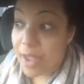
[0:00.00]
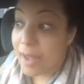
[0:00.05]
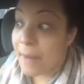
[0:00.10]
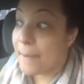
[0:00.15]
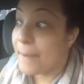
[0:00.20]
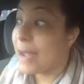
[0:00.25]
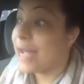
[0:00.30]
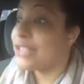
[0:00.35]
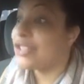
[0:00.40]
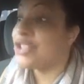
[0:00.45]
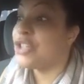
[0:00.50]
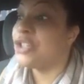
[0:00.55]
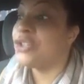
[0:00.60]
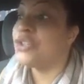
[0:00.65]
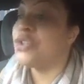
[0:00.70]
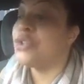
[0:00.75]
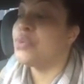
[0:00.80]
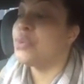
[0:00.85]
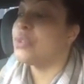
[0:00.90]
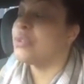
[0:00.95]
My
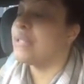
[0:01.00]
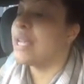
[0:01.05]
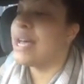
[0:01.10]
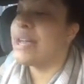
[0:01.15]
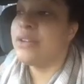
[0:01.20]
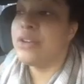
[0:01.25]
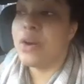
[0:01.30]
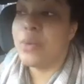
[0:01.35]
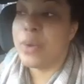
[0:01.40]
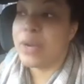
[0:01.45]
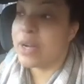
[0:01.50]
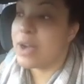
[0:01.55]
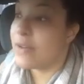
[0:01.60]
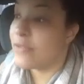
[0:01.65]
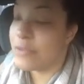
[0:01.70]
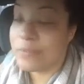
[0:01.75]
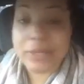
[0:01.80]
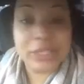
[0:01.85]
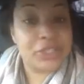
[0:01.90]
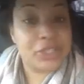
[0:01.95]
children will not know what
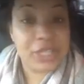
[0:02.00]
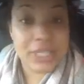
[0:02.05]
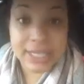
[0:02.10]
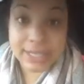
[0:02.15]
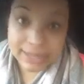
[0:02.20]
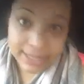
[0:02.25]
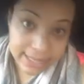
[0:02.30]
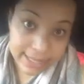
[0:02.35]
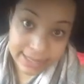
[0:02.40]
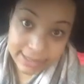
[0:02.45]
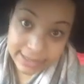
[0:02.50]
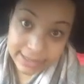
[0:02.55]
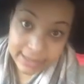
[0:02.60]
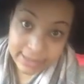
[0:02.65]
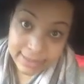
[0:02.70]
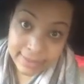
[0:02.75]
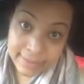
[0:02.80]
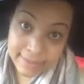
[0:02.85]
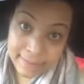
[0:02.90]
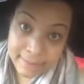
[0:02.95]
government cheese is.
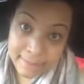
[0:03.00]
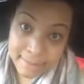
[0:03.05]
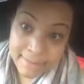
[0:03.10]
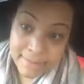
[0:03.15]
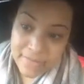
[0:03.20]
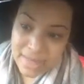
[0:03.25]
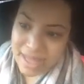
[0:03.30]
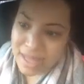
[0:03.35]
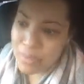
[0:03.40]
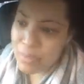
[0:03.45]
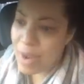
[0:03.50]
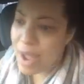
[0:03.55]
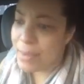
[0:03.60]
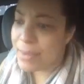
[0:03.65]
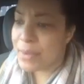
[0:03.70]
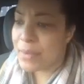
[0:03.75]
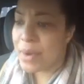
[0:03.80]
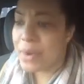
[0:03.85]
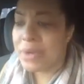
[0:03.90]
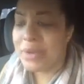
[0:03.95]
They
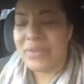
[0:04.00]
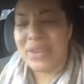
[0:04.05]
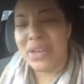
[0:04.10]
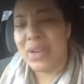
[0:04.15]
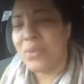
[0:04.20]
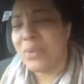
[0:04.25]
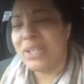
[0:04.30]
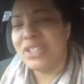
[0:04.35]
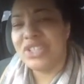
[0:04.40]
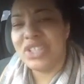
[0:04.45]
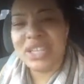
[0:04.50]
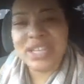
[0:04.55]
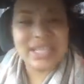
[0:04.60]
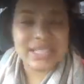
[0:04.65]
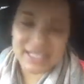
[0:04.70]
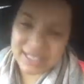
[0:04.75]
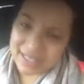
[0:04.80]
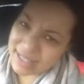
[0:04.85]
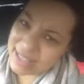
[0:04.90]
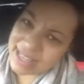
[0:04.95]
probably won't even know what
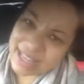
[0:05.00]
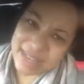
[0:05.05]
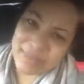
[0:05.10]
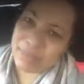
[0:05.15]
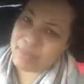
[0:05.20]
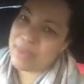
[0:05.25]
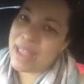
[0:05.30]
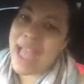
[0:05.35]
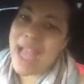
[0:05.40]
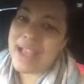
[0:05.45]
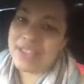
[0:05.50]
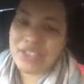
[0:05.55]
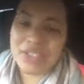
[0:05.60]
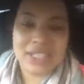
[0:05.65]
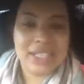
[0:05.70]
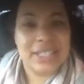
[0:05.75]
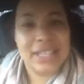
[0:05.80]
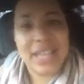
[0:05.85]
cheese actually